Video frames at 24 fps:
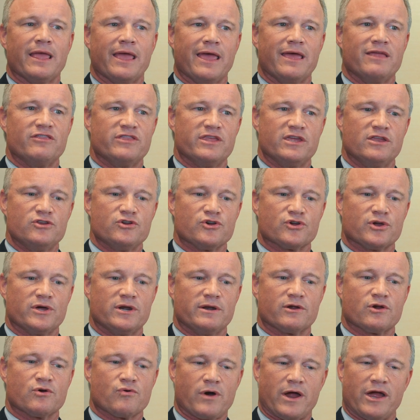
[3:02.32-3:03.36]
and then you're
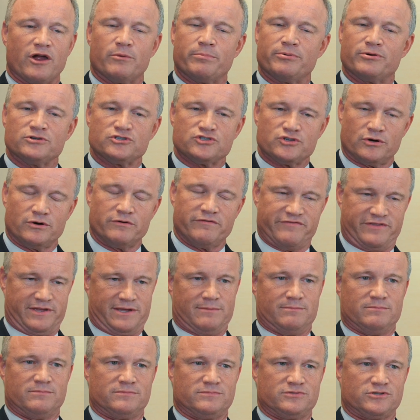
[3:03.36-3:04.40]
going to cryopreserve
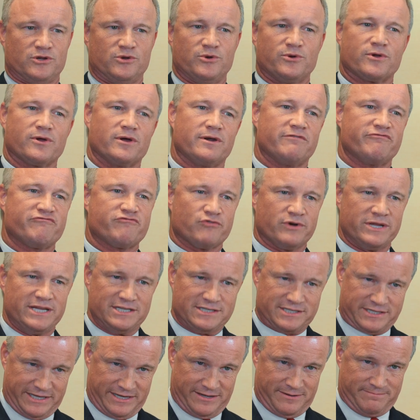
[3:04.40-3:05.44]
them. So you're going to
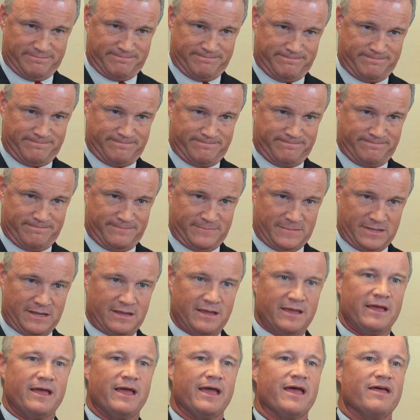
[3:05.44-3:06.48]
freeze them.
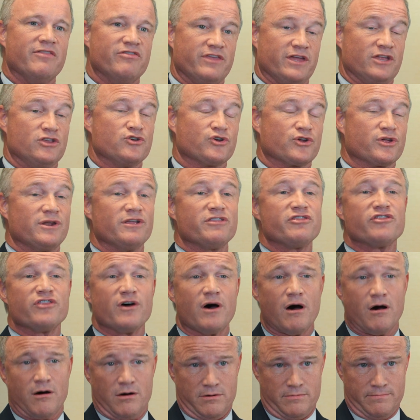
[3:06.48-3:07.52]
And then you're going to
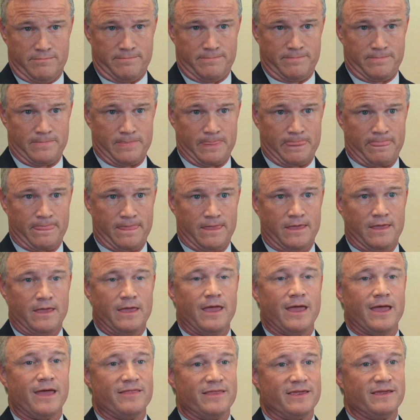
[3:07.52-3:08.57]
thaw them.
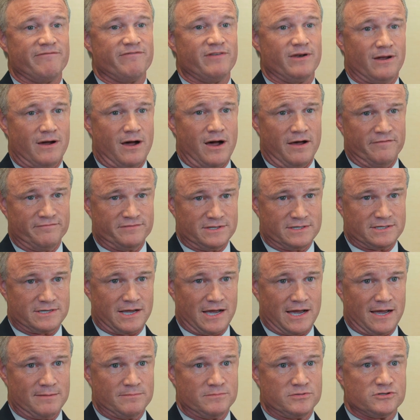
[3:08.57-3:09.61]
And even
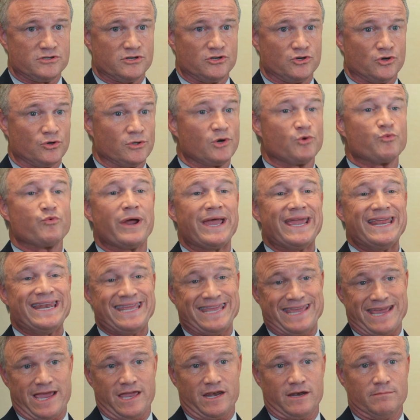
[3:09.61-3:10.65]
oftentimes, you'll
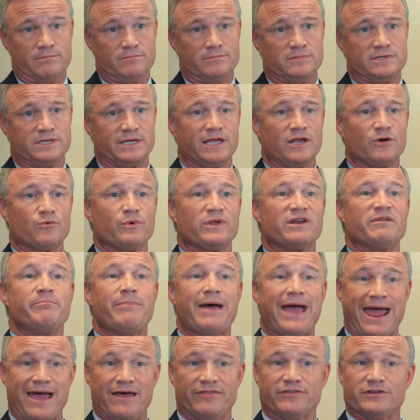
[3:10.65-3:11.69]
irradiate them to get rid of
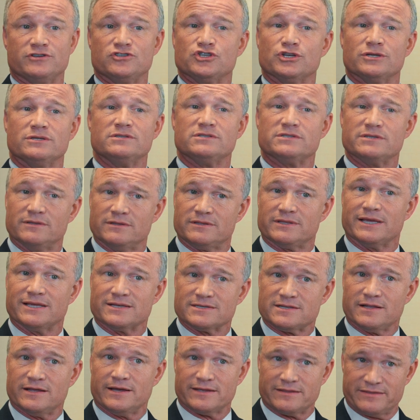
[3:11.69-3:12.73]
pathogens and
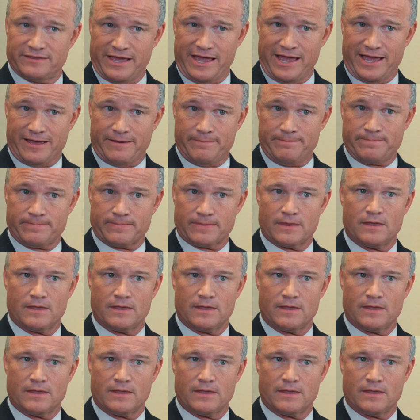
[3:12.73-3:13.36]
things like that.